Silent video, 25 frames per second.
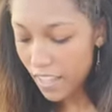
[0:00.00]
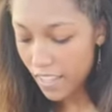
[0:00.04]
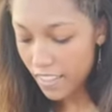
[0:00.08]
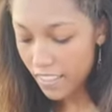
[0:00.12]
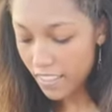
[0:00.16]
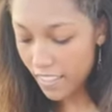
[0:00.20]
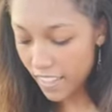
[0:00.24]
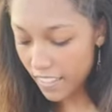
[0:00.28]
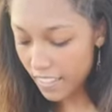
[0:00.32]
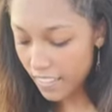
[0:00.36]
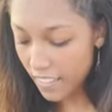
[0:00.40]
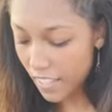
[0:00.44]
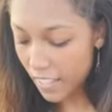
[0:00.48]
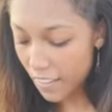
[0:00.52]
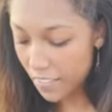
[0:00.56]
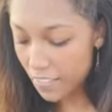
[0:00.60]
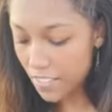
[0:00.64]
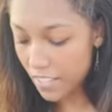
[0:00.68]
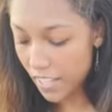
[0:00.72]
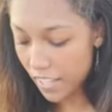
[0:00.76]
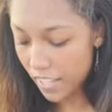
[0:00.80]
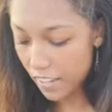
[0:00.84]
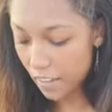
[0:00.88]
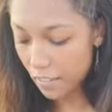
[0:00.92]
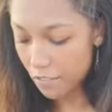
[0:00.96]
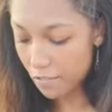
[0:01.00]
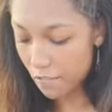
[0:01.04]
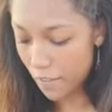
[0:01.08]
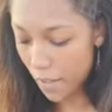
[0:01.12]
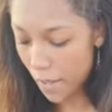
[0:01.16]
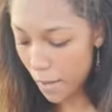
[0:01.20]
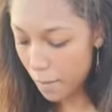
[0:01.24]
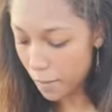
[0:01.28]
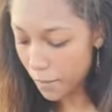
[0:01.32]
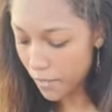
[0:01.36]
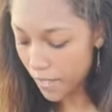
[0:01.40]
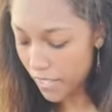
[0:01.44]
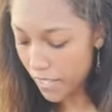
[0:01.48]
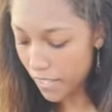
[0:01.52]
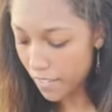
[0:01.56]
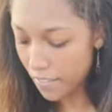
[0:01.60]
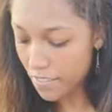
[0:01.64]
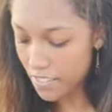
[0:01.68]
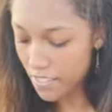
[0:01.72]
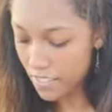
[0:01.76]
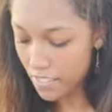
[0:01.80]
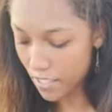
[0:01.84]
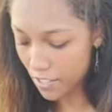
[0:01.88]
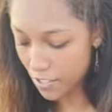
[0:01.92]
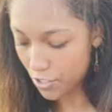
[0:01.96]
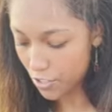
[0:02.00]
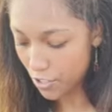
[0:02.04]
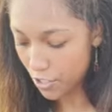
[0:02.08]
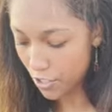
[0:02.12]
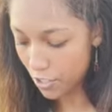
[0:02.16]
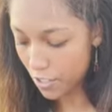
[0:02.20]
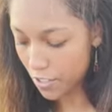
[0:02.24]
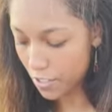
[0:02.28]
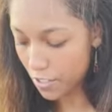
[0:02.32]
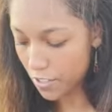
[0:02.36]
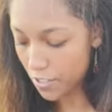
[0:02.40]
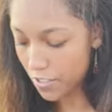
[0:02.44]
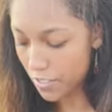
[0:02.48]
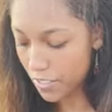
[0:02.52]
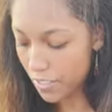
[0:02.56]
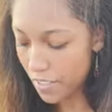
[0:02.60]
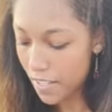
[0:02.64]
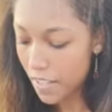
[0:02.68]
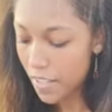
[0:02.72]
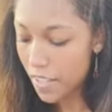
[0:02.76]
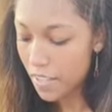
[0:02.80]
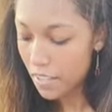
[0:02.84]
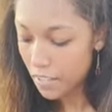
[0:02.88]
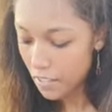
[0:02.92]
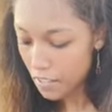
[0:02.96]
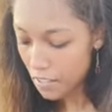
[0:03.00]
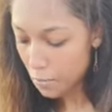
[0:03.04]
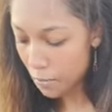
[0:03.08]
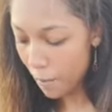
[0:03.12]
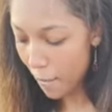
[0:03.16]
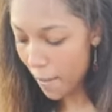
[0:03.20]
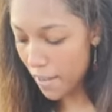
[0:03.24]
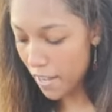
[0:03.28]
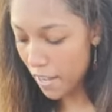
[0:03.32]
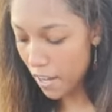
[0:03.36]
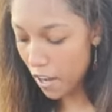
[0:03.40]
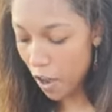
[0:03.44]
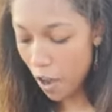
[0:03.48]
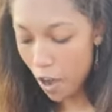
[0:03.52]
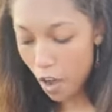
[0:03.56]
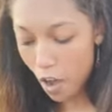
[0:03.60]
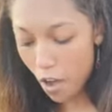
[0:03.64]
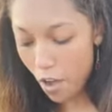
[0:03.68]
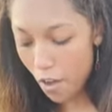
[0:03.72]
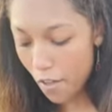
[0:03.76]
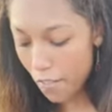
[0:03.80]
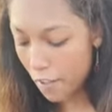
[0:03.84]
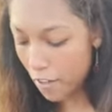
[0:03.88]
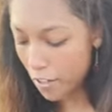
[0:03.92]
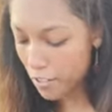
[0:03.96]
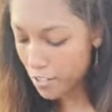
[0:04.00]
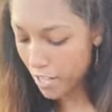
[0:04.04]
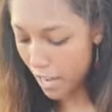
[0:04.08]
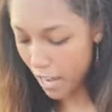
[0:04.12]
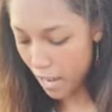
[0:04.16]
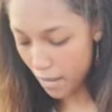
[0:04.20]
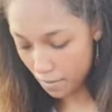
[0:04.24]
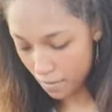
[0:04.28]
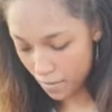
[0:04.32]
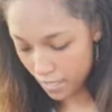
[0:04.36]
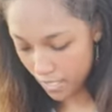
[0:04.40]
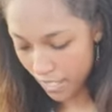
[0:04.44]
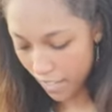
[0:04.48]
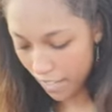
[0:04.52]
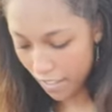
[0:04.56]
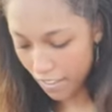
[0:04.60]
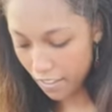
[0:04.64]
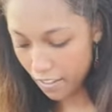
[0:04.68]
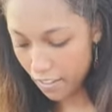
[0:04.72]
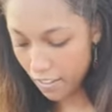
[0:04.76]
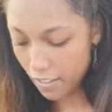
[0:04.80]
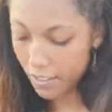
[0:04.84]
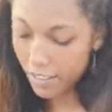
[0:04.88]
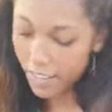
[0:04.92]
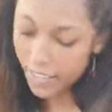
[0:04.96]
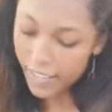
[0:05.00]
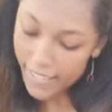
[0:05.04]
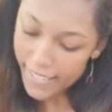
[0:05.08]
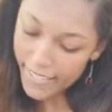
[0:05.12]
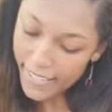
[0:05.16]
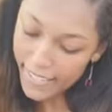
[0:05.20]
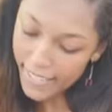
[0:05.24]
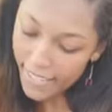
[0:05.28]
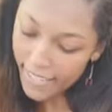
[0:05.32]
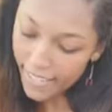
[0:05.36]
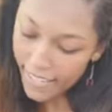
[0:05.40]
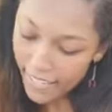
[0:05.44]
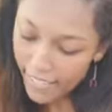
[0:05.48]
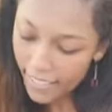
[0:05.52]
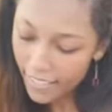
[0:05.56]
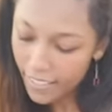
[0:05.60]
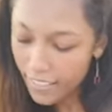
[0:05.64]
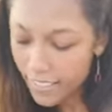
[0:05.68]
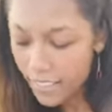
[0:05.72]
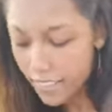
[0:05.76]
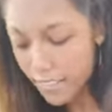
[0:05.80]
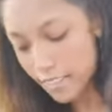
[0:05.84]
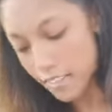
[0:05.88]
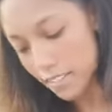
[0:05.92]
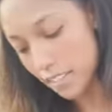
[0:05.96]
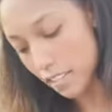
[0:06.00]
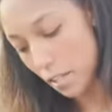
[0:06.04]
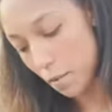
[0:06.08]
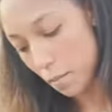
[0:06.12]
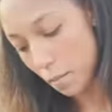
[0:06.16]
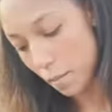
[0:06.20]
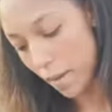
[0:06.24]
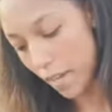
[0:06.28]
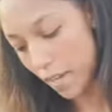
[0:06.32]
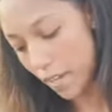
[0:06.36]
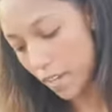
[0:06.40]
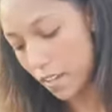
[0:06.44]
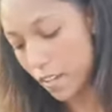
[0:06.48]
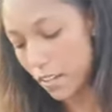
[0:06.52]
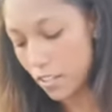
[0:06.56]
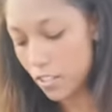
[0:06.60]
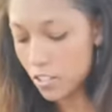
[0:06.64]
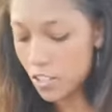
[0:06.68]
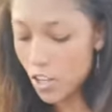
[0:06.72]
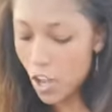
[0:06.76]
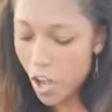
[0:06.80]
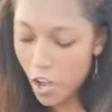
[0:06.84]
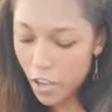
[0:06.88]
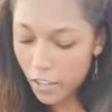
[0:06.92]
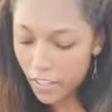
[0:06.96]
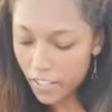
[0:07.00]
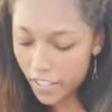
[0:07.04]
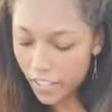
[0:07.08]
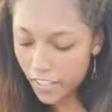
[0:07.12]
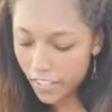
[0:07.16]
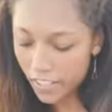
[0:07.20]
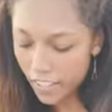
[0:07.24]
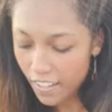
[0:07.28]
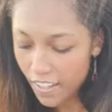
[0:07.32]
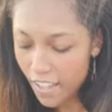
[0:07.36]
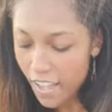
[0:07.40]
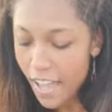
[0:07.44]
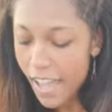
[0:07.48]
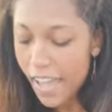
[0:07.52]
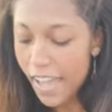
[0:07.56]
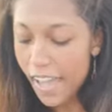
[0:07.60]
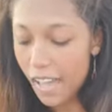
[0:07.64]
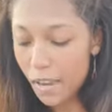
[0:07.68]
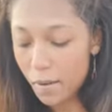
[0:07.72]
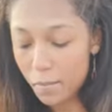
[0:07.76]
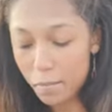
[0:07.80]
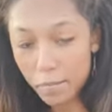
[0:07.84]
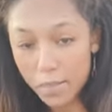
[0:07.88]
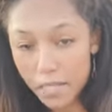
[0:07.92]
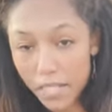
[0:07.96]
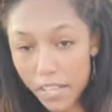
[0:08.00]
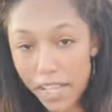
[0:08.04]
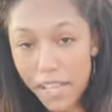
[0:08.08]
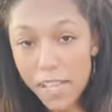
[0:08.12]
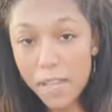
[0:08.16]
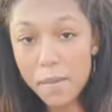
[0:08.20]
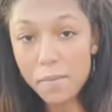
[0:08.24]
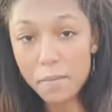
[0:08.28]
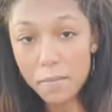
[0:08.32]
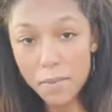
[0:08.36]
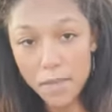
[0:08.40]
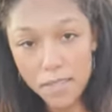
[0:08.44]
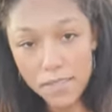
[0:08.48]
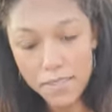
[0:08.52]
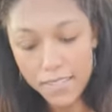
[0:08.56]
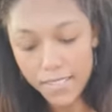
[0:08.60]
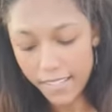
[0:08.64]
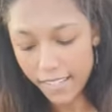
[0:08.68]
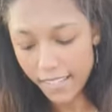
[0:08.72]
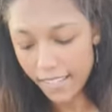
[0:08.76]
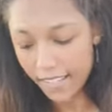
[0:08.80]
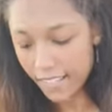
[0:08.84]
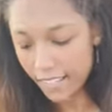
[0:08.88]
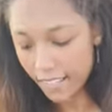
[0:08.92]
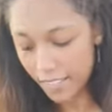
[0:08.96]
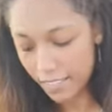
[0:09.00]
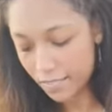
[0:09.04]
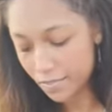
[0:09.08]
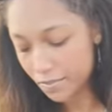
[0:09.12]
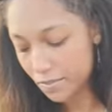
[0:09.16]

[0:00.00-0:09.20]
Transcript: They lived like a family of sisters, spending all their time together, eating, sleeping, talking, and playing music.